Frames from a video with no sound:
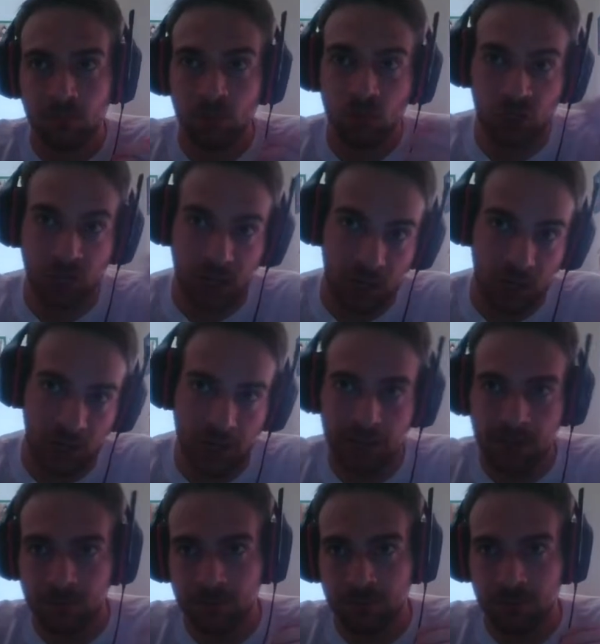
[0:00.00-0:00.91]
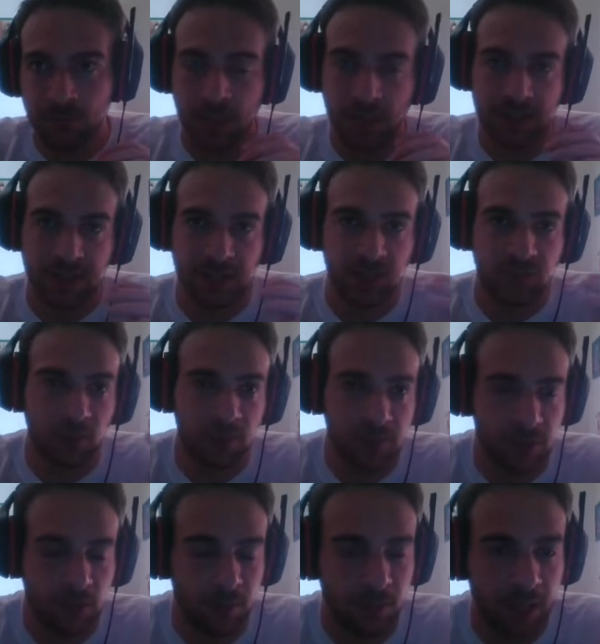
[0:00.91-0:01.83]
generally, aside from
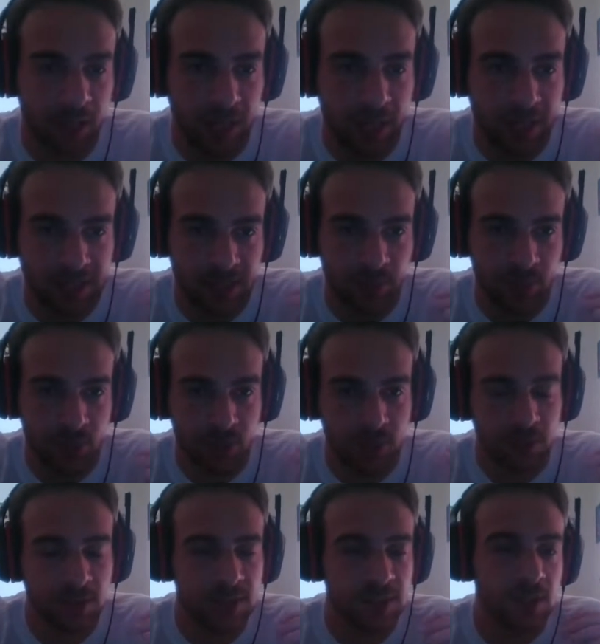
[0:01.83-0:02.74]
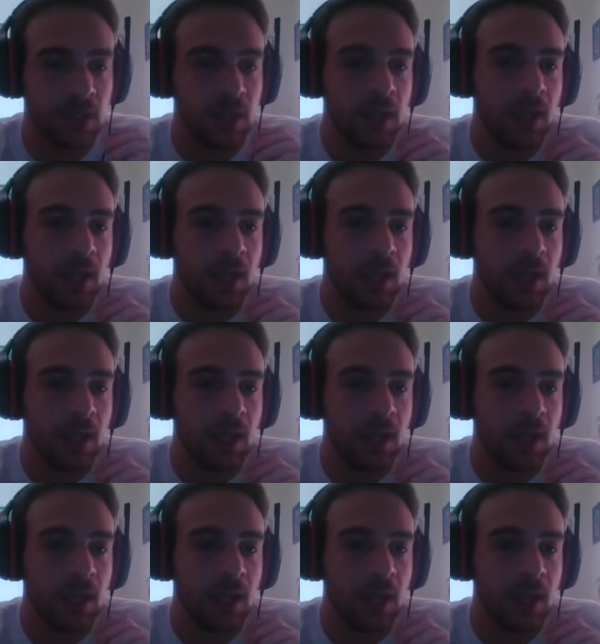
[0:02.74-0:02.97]
some exceptions.